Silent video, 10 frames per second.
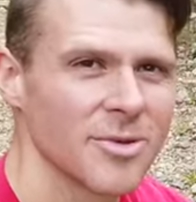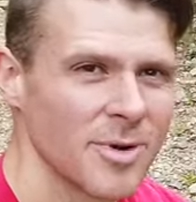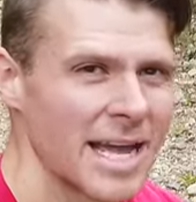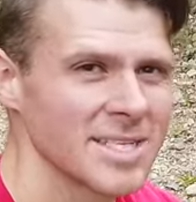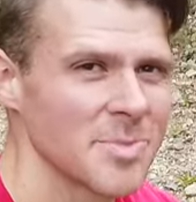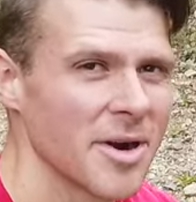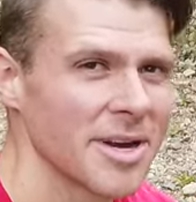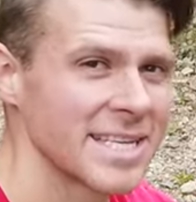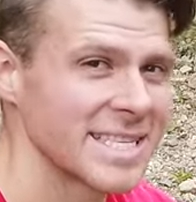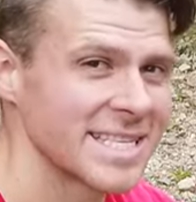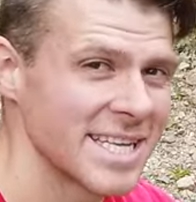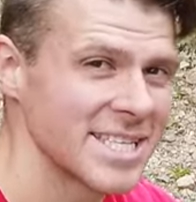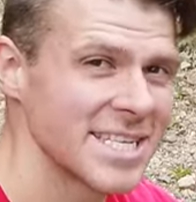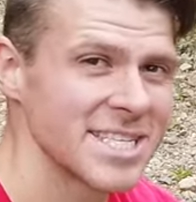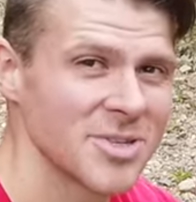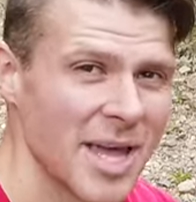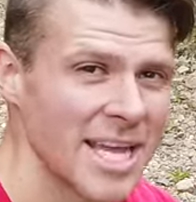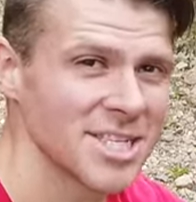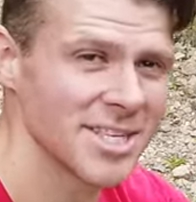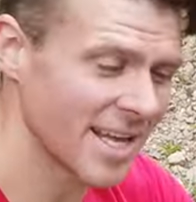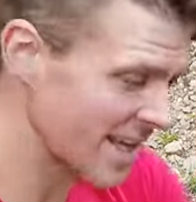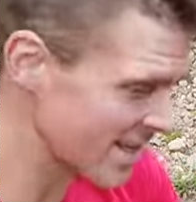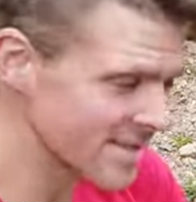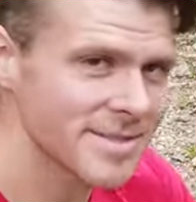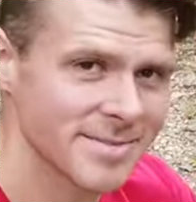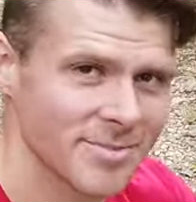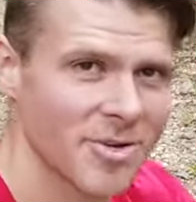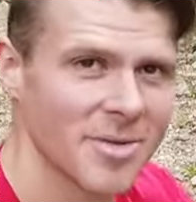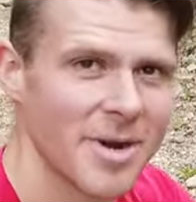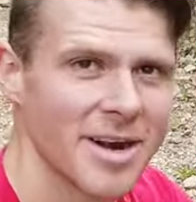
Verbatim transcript: The raspberry is indigenous to Asia and North